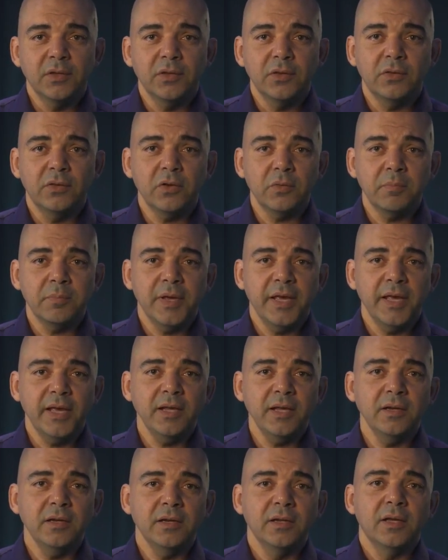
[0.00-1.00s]
their
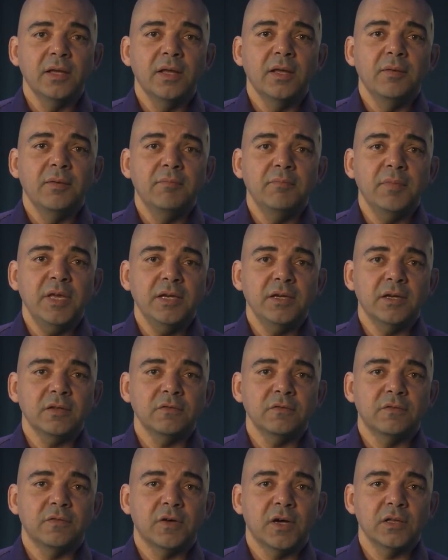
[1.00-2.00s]
pain may
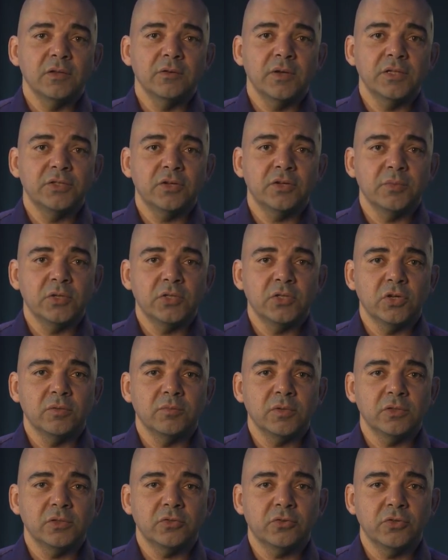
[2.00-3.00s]
not follow a
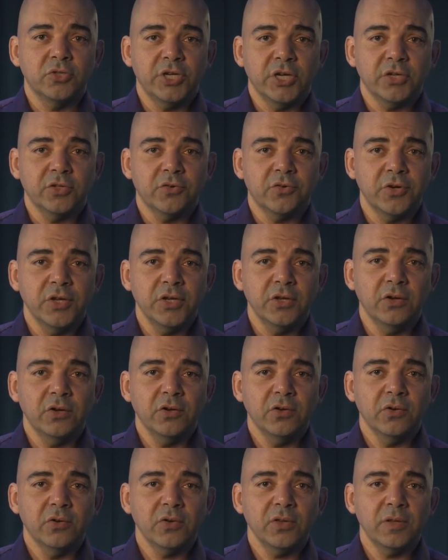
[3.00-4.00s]
dermatomal trajectory,
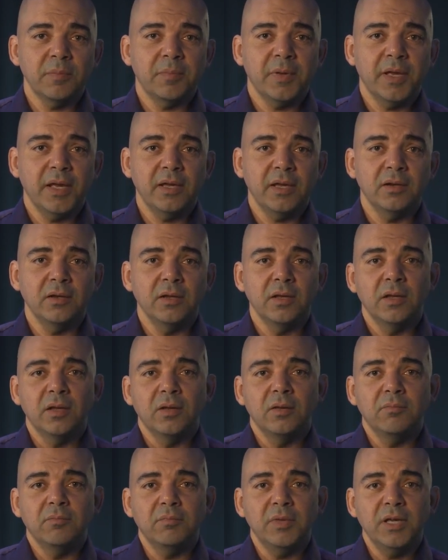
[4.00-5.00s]
or the pain
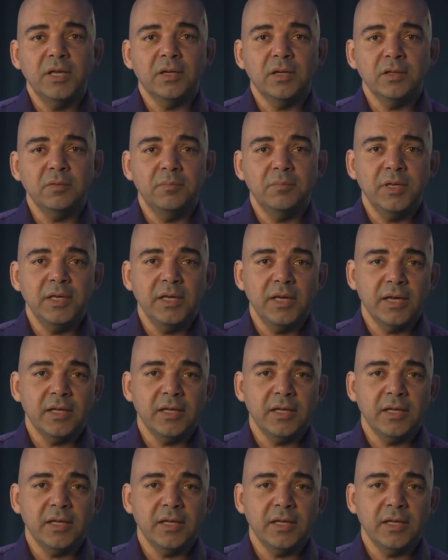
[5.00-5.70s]
may not be